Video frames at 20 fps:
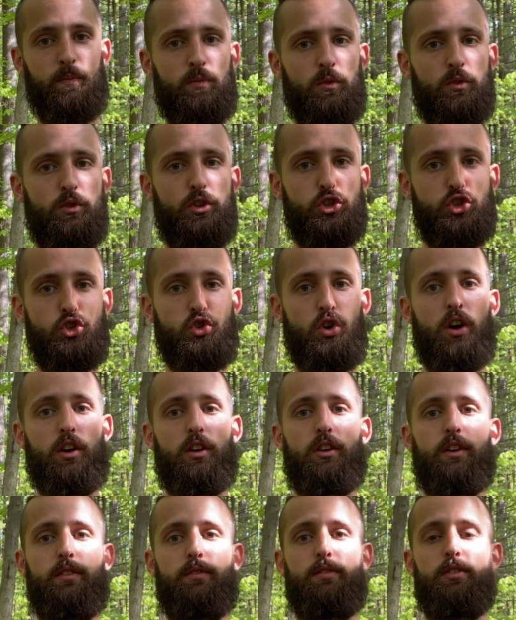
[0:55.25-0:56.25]
the stronger
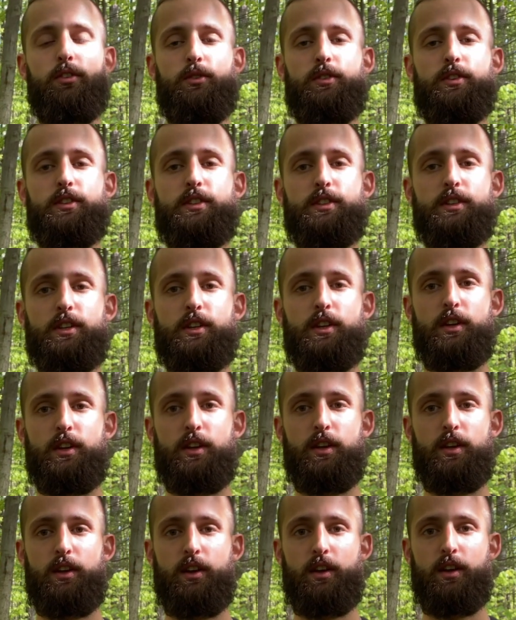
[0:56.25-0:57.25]
influence.
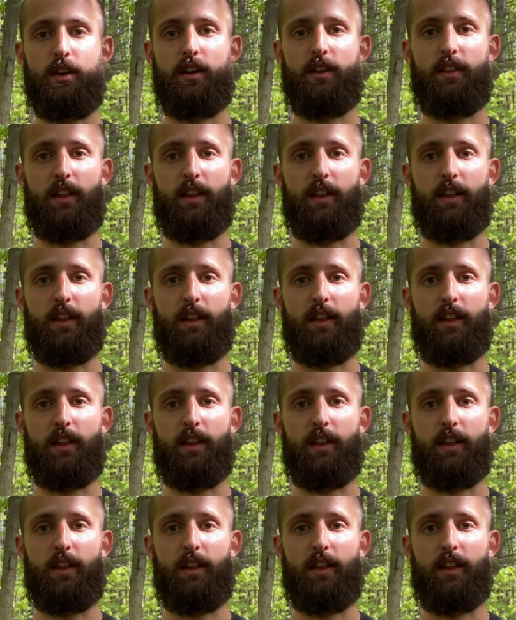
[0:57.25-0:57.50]
And